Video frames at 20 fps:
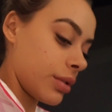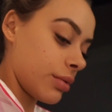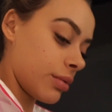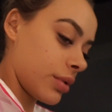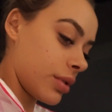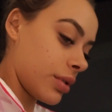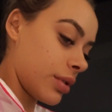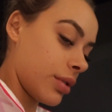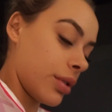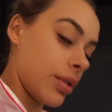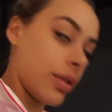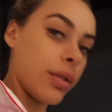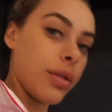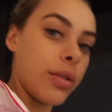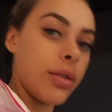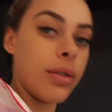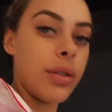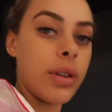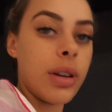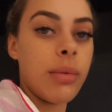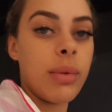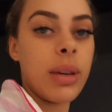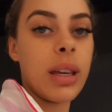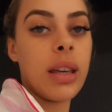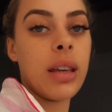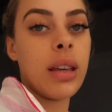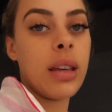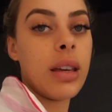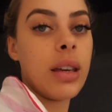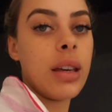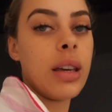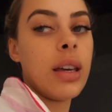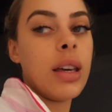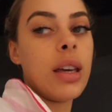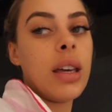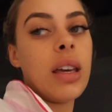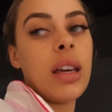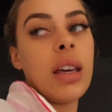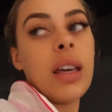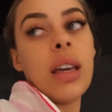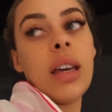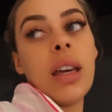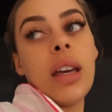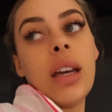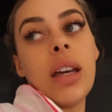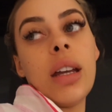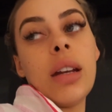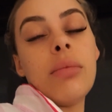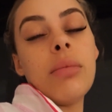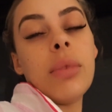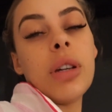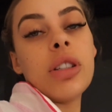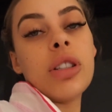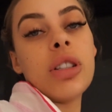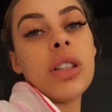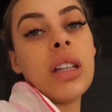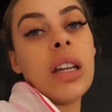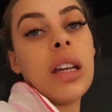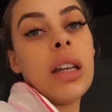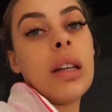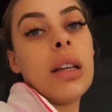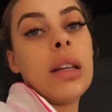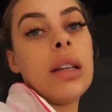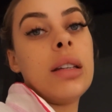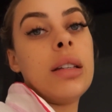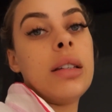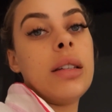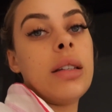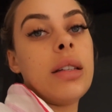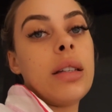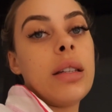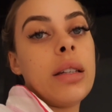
It was so yummy and much needed